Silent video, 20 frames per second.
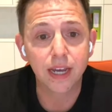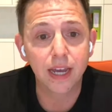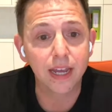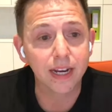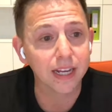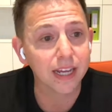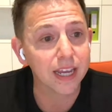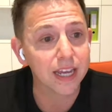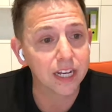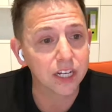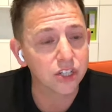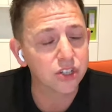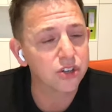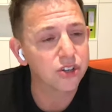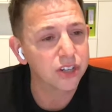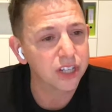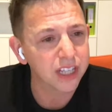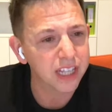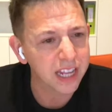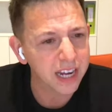and again,
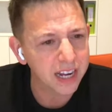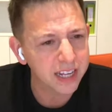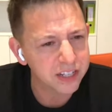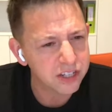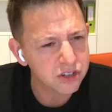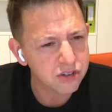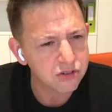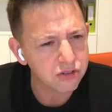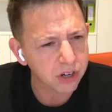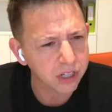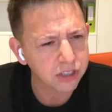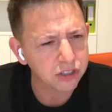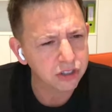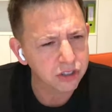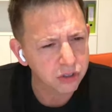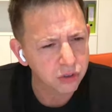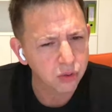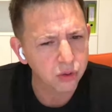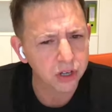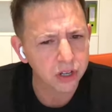turning that
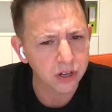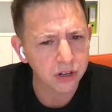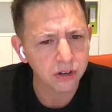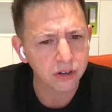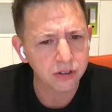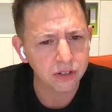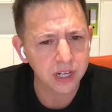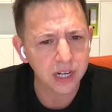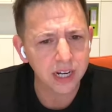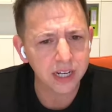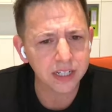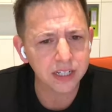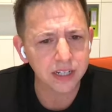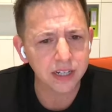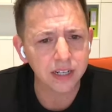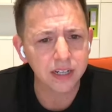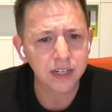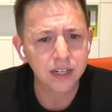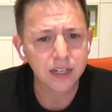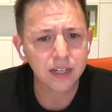unstructured audio
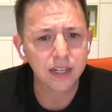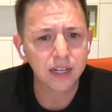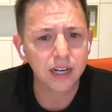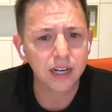data